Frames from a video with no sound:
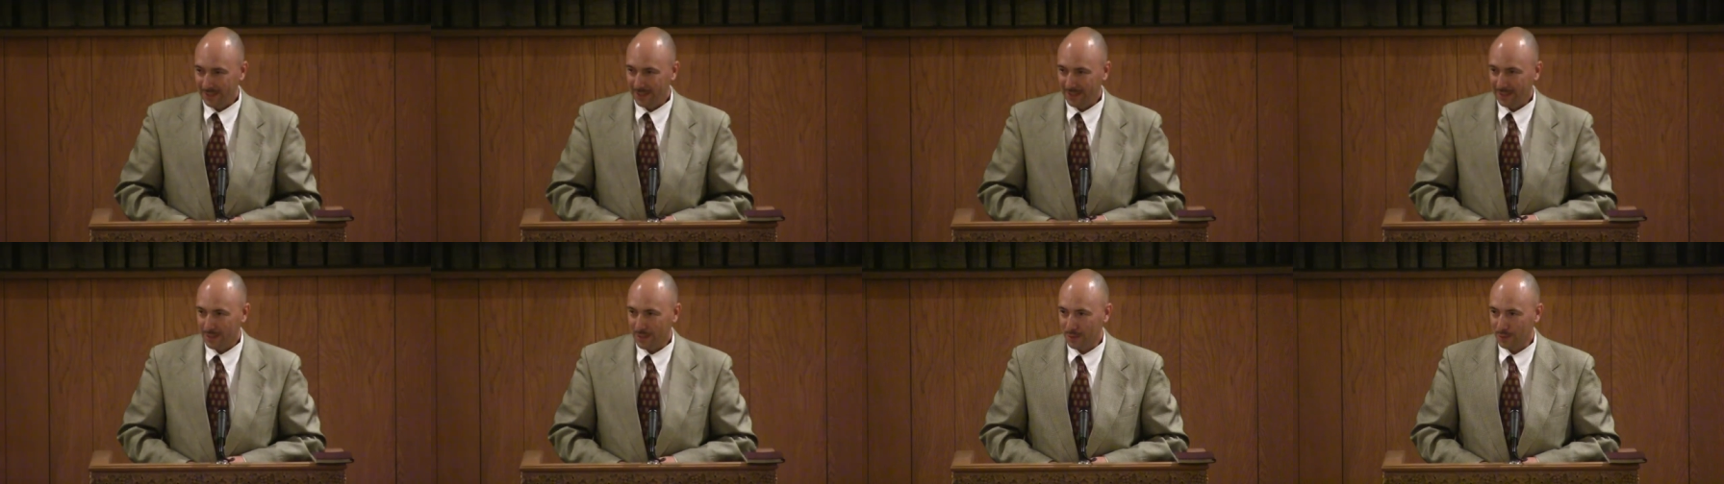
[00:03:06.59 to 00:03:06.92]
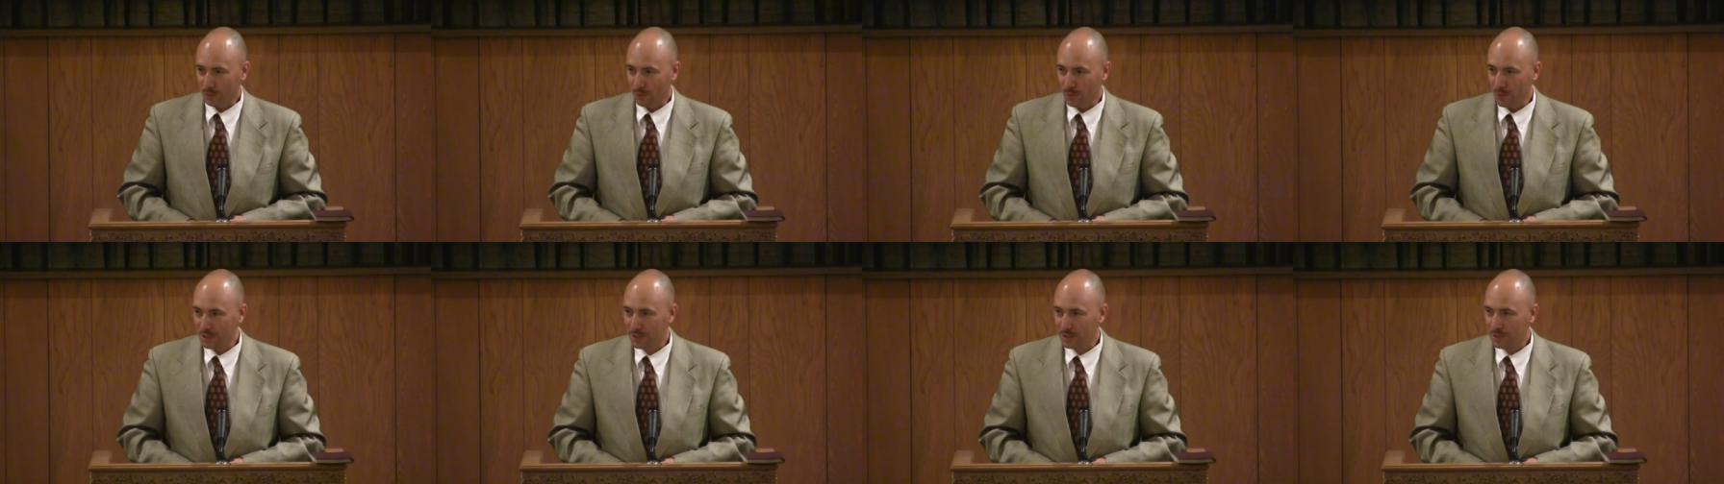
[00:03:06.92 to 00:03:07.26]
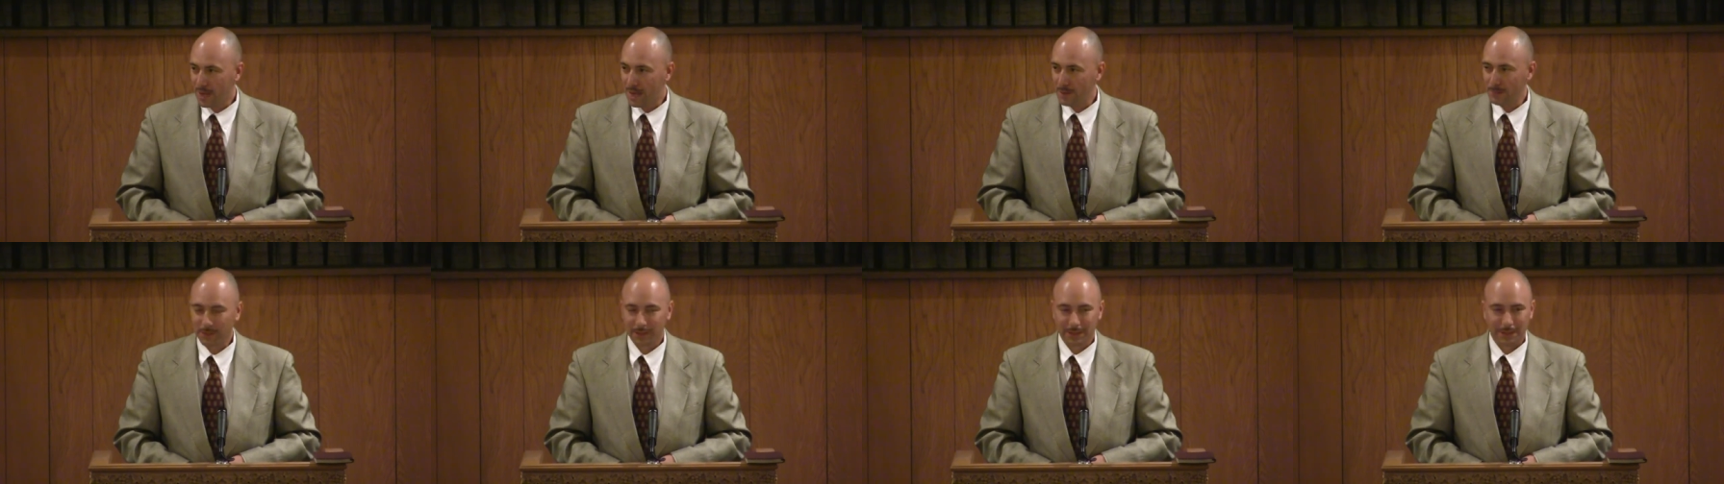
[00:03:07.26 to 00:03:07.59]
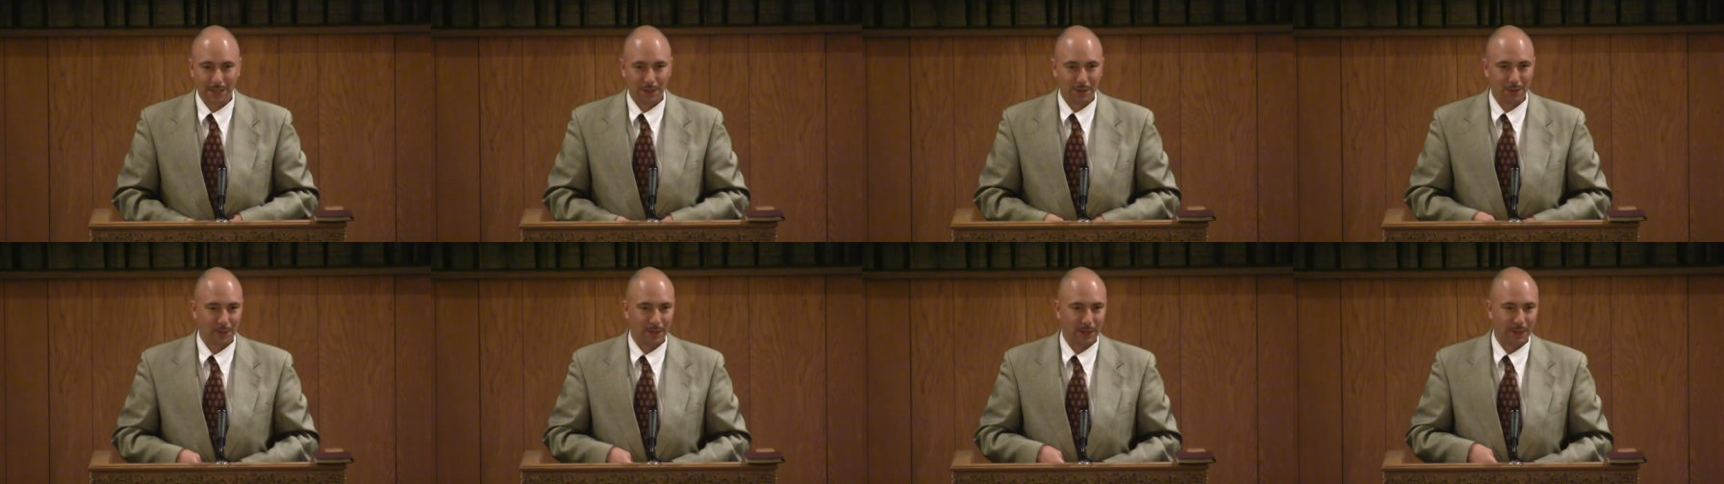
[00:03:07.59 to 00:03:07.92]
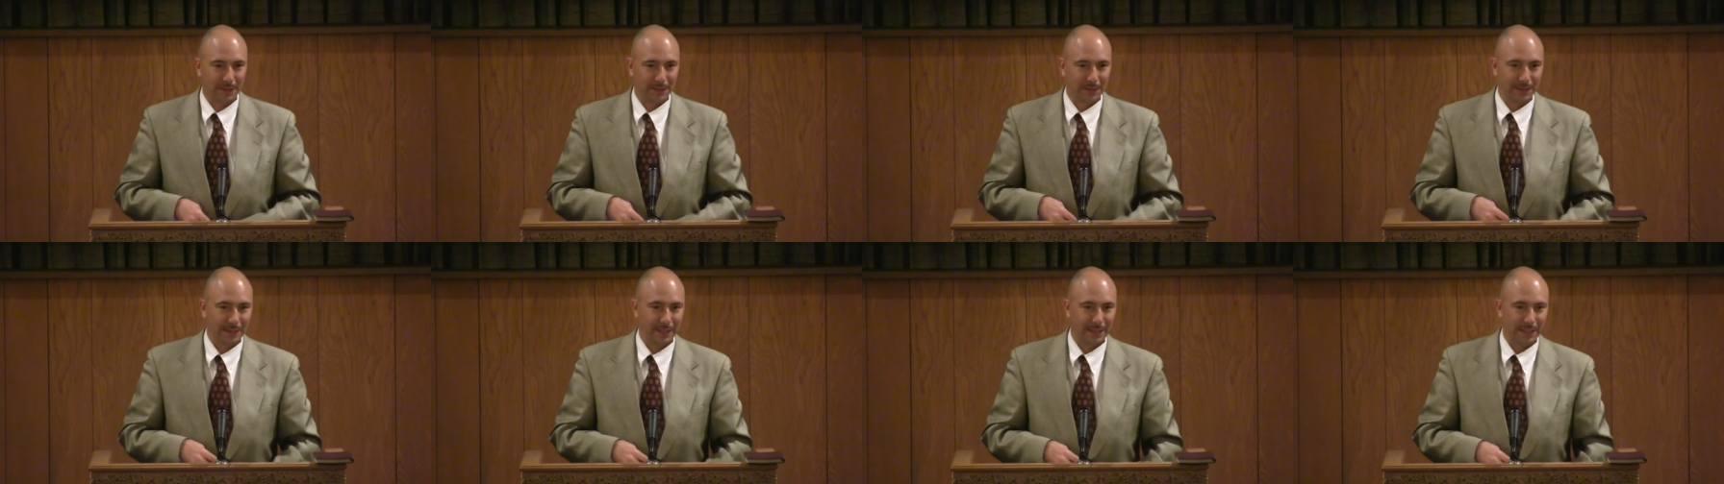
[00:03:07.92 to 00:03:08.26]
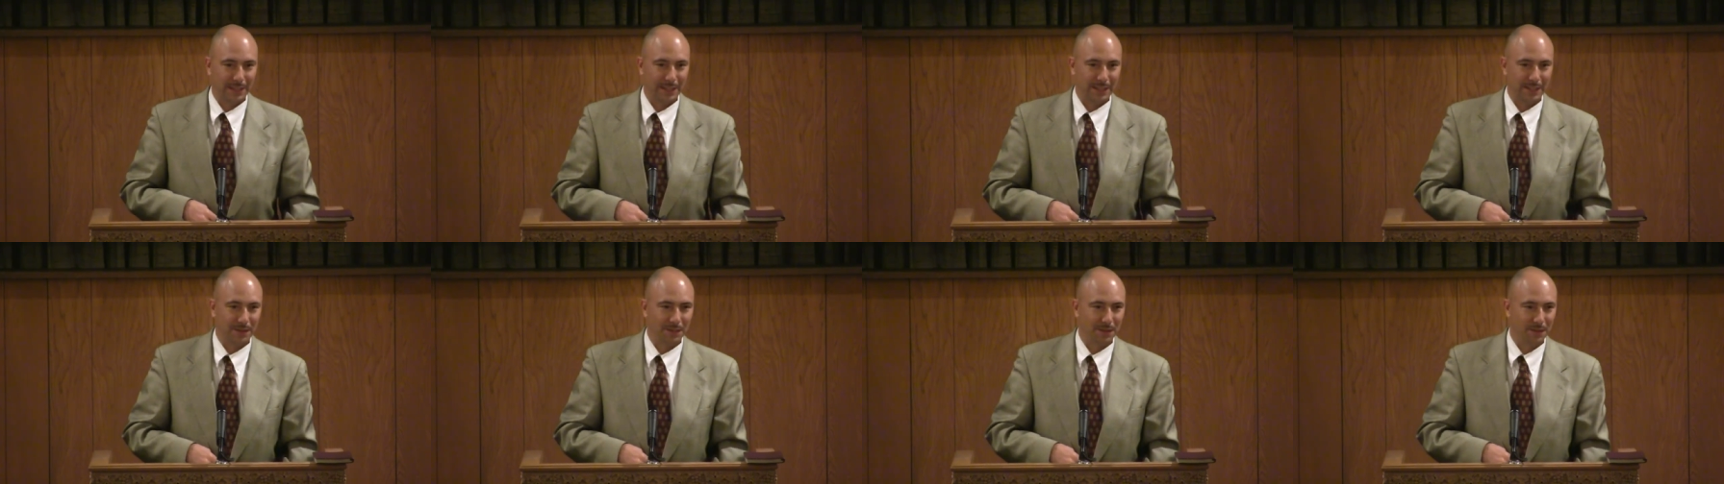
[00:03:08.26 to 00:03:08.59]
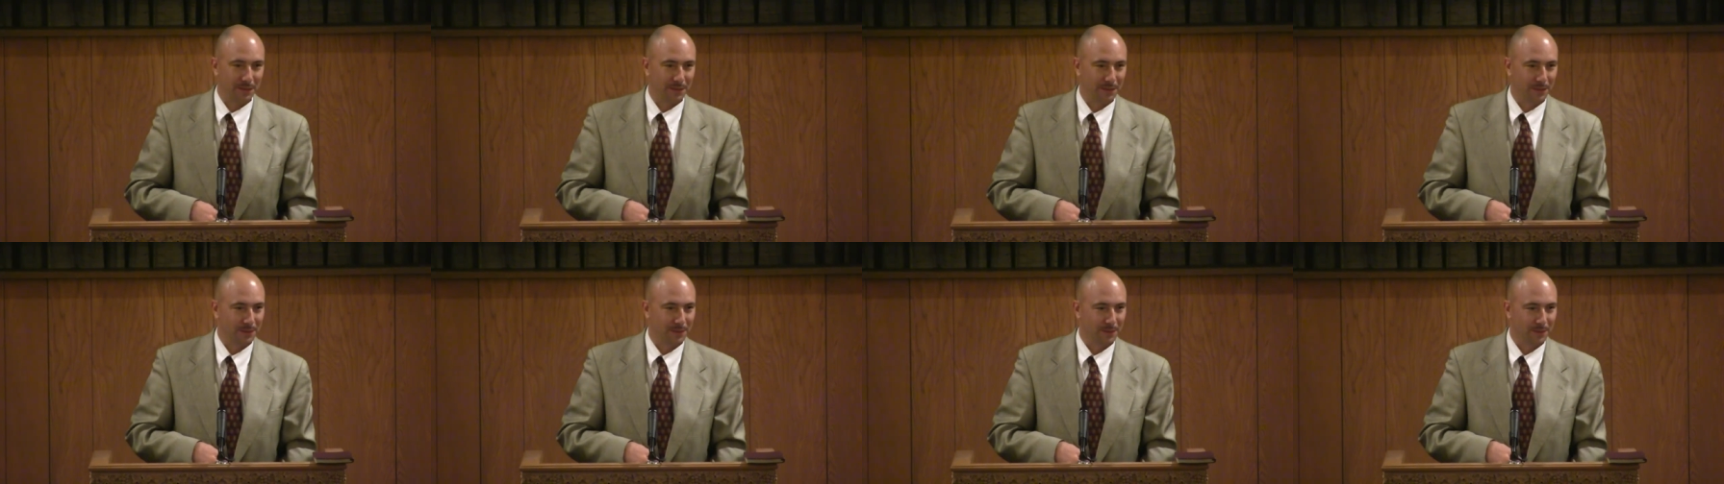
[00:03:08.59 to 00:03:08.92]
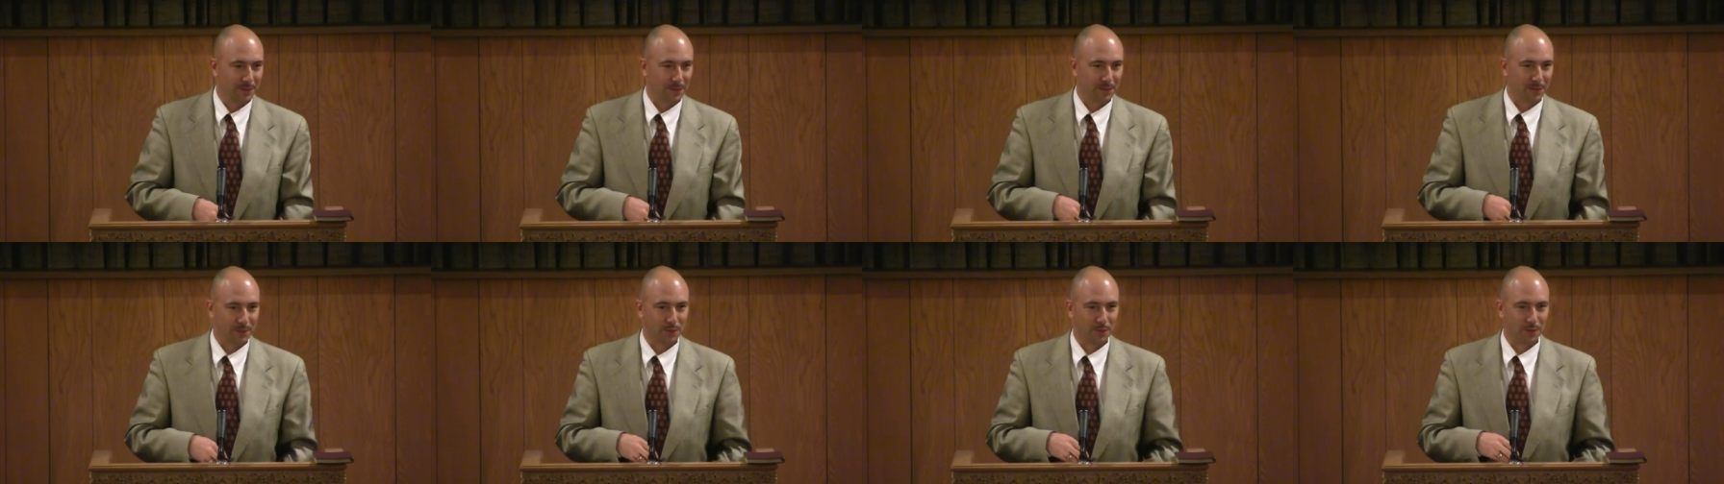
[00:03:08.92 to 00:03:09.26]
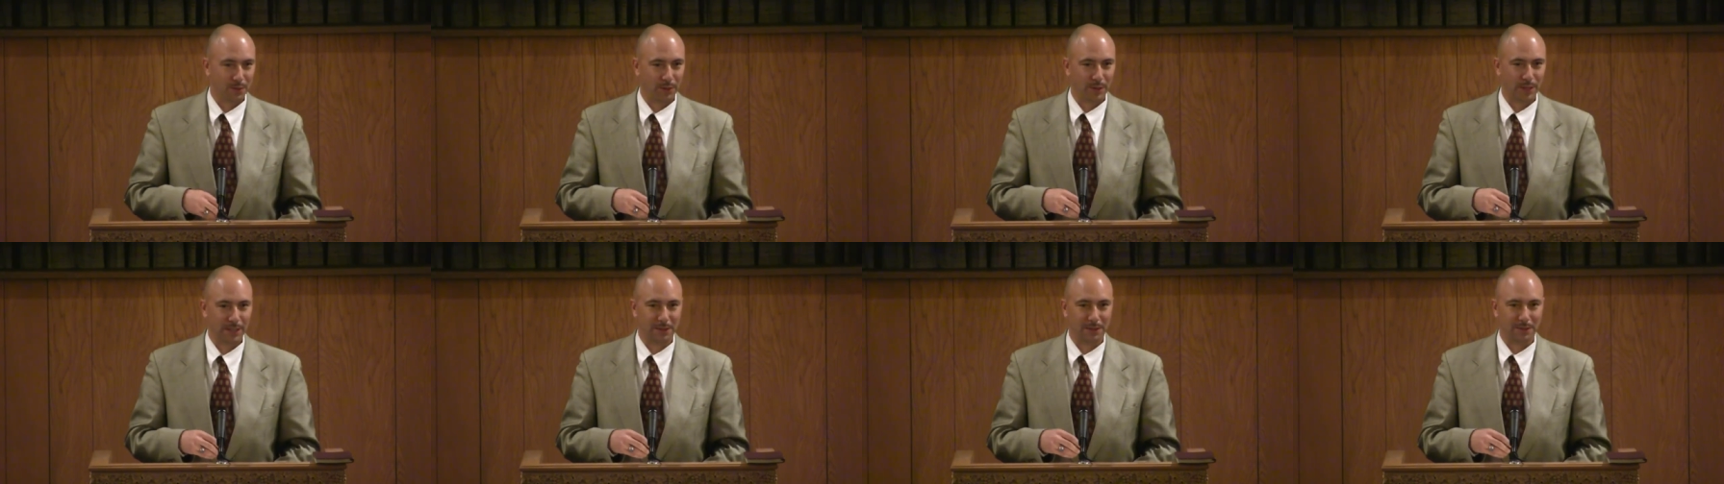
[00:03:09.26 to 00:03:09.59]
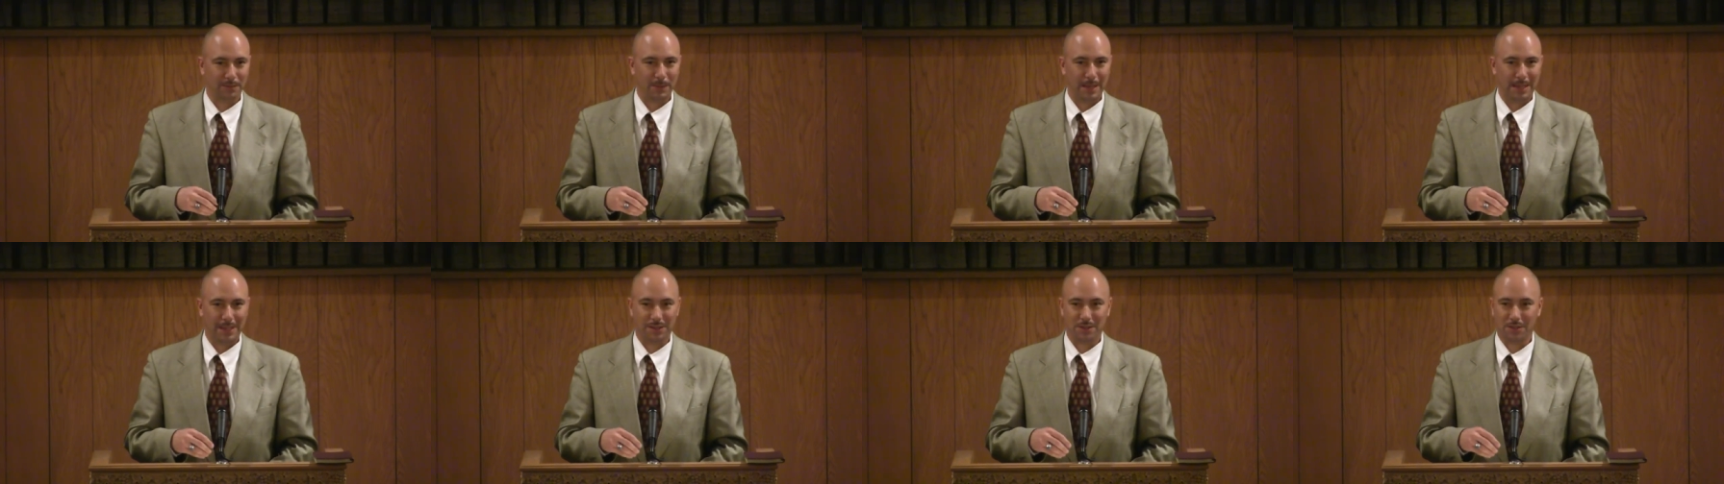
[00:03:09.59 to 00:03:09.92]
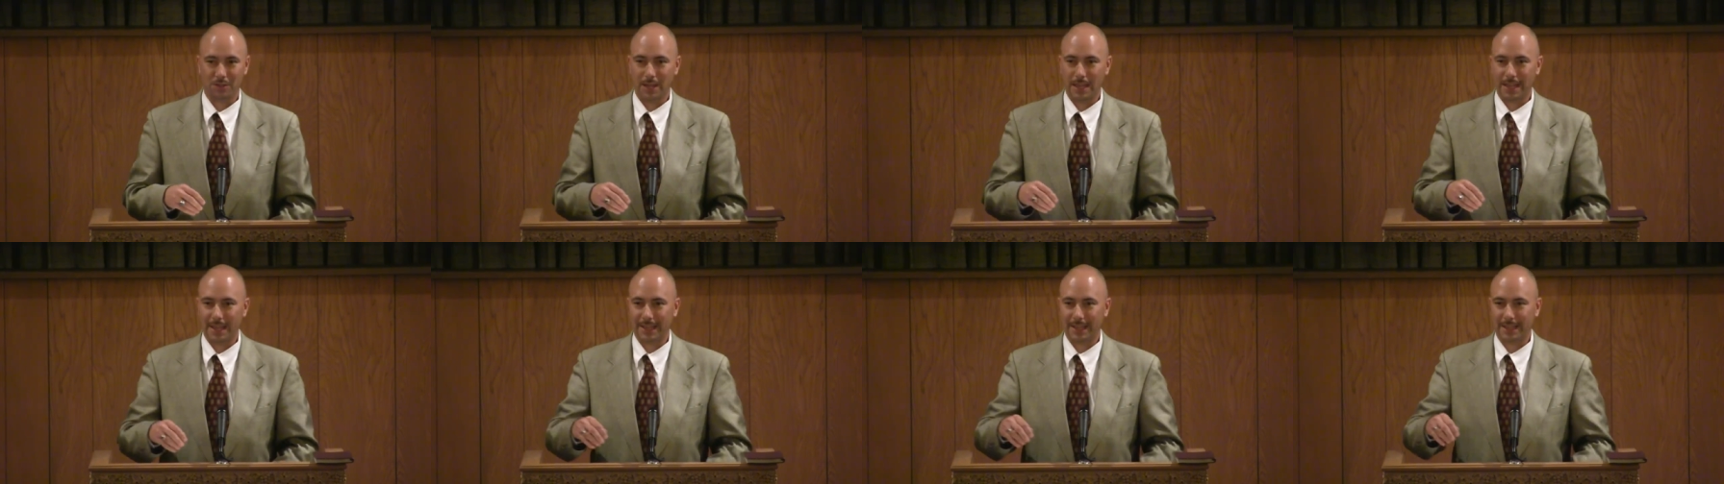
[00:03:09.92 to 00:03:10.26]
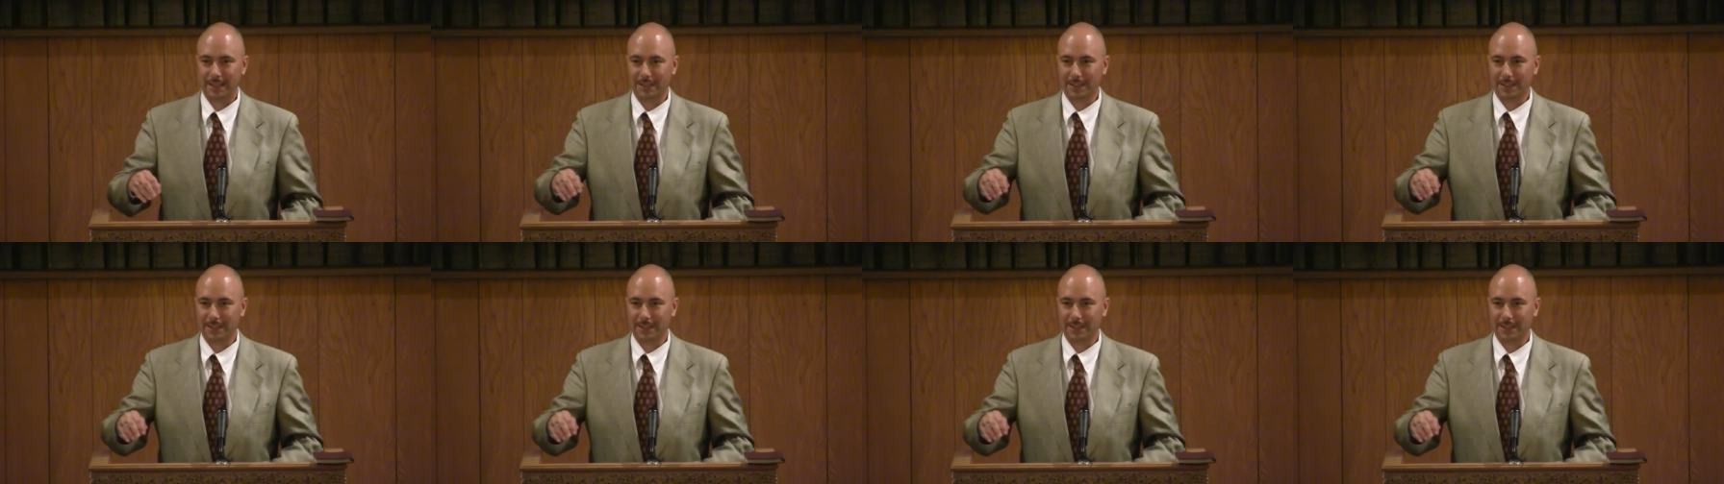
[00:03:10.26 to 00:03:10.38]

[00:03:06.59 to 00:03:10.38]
There was one statement, though, uh, I need to correct about Jack.